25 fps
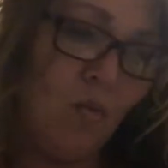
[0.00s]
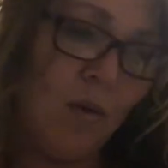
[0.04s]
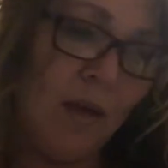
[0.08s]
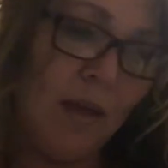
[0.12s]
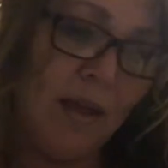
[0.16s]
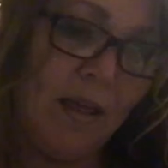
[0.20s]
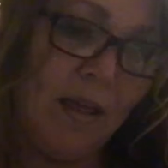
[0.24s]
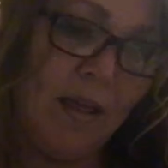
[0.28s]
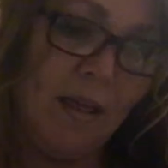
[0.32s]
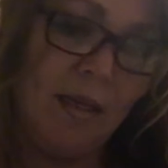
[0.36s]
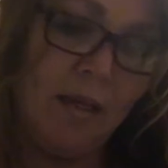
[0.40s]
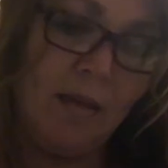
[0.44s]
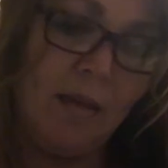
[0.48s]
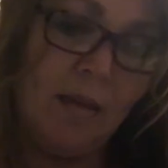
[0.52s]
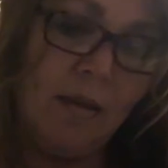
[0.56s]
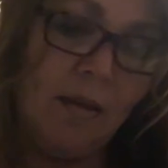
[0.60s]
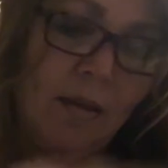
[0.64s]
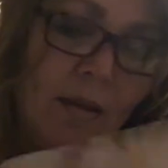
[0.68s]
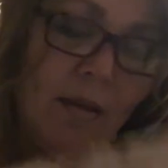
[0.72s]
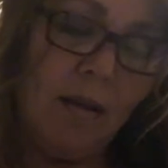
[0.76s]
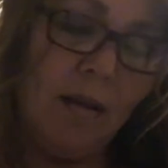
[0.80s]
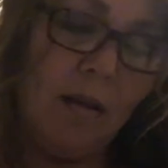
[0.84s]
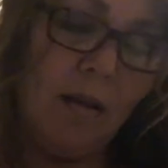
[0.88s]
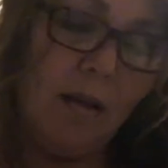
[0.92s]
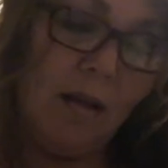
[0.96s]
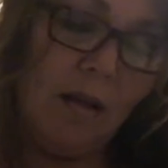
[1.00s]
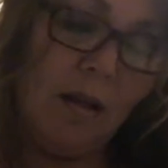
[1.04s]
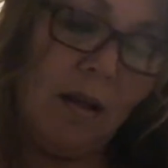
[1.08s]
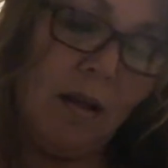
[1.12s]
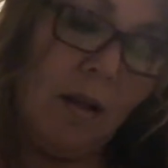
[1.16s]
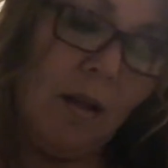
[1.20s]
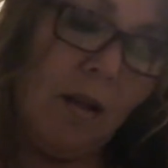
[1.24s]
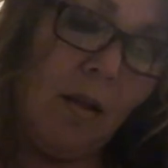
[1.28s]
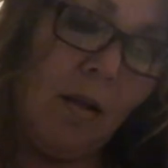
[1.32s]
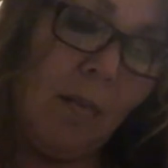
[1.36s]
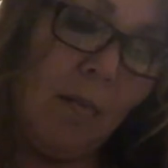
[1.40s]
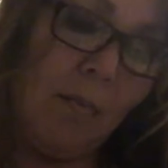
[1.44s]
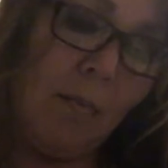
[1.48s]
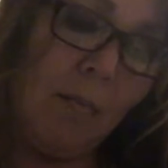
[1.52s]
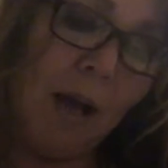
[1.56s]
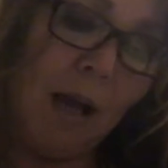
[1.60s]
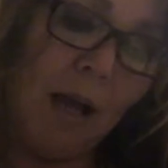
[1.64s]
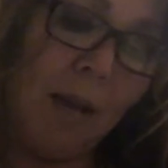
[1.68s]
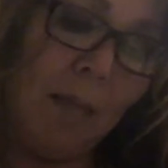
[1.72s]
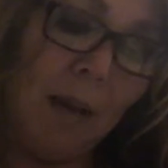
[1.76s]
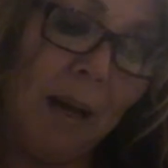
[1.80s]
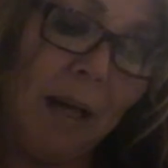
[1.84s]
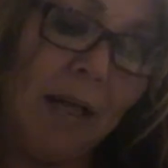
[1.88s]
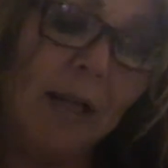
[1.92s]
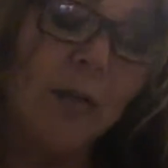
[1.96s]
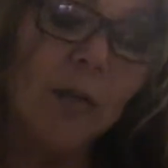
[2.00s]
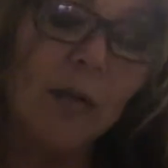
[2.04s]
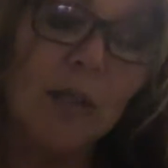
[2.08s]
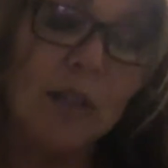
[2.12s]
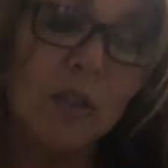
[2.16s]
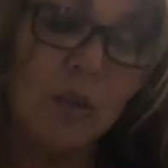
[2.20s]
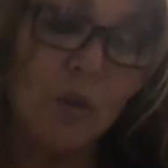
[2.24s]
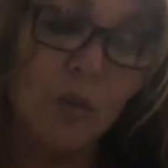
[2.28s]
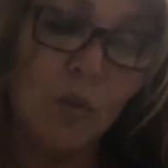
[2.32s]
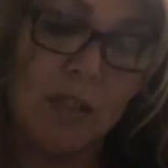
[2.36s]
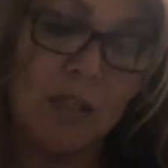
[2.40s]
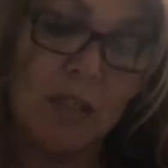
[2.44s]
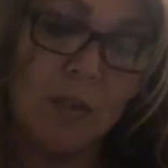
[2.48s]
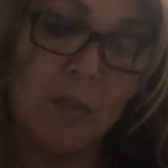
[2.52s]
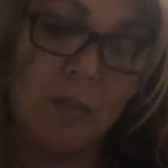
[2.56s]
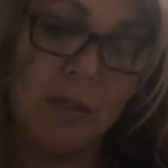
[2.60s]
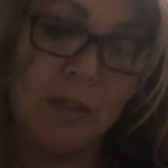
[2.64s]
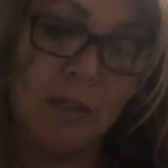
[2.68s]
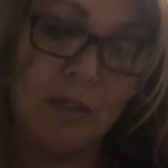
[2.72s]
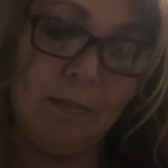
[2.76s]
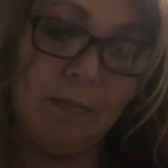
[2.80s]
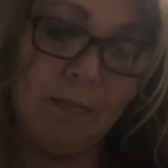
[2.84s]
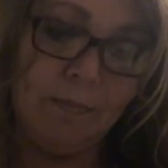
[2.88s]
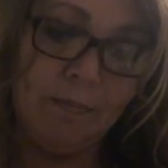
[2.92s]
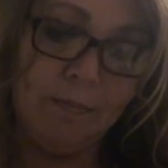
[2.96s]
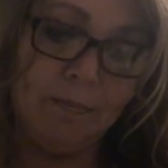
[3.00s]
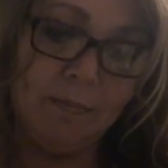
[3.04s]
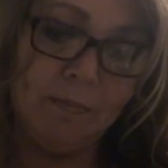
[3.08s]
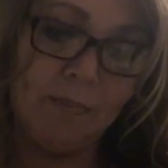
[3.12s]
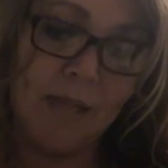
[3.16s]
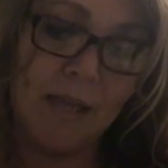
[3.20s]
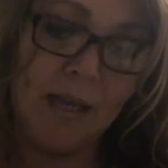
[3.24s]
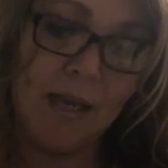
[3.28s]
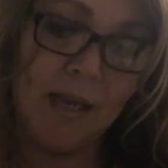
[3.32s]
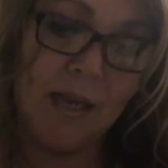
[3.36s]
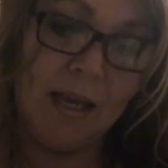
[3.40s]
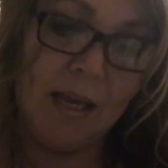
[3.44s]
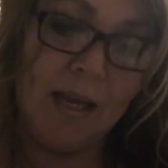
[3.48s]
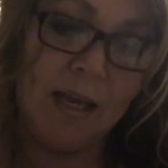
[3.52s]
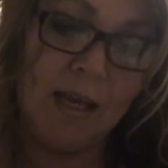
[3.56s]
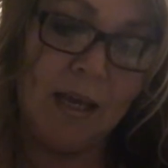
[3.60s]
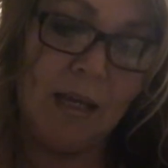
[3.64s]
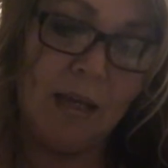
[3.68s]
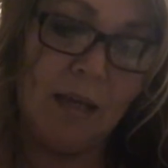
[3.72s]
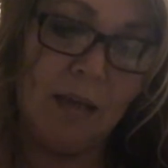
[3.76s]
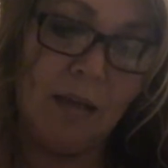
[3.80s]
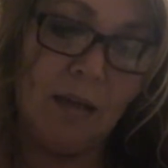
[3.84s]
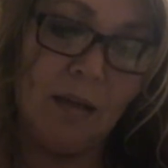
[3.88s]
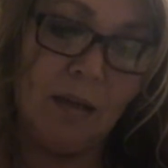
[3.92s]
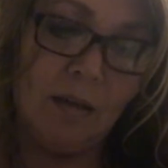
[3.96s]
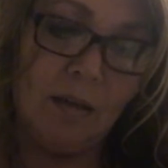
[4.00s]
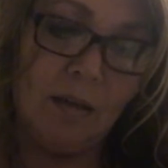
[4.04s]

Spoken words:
with my pie crust recipe, and